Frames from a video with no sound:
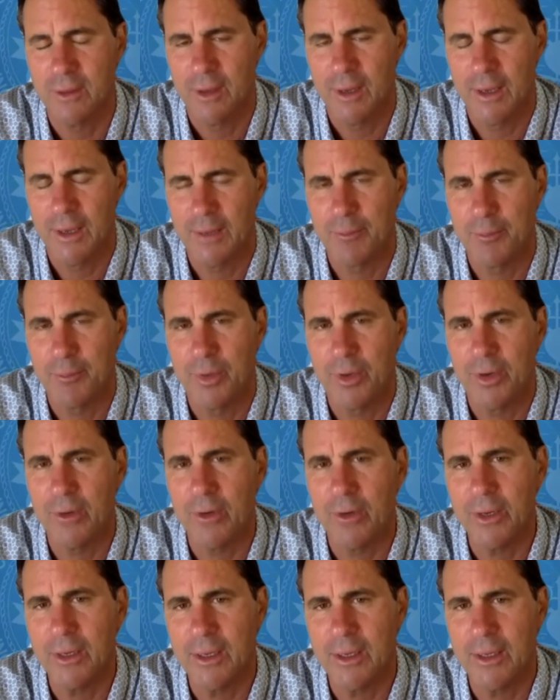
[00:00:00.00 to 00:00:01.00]
at
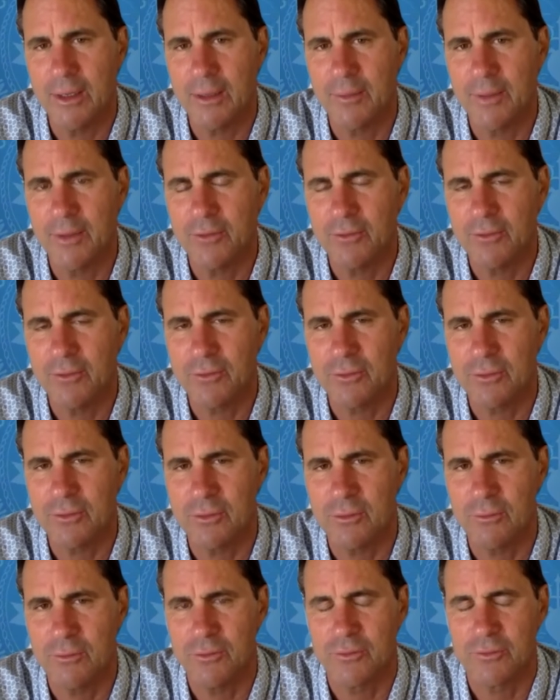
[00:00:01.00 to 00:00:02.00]
Berry Elementary
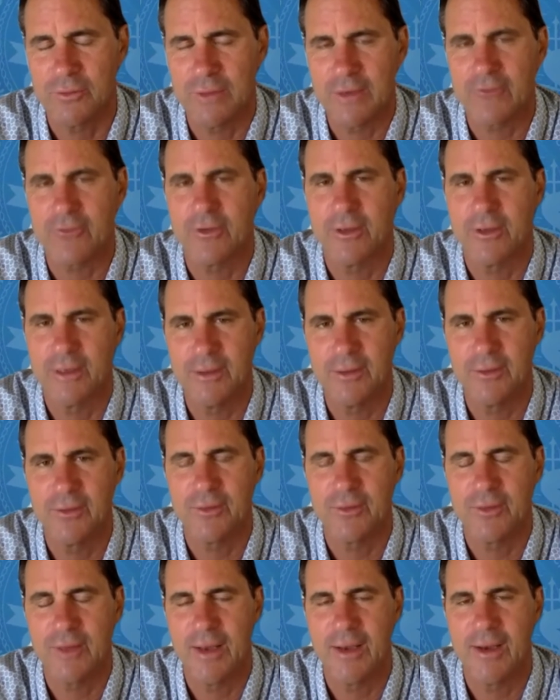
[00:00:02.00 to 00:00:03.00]
School, which is actually in
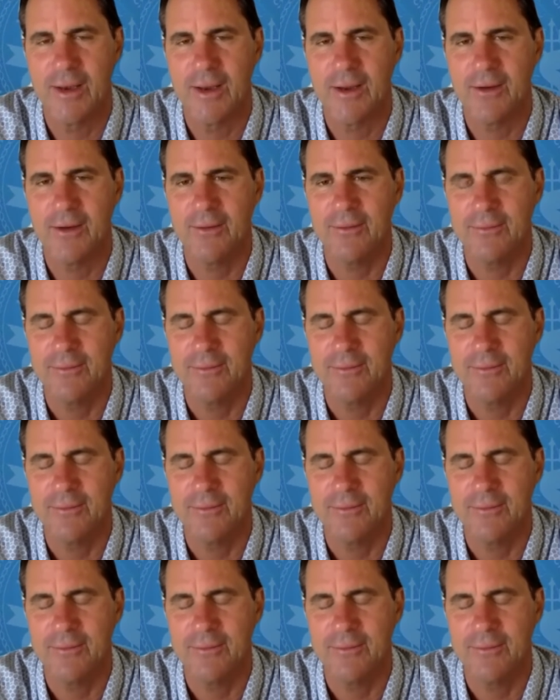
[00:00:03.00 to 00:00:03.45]
San Diego.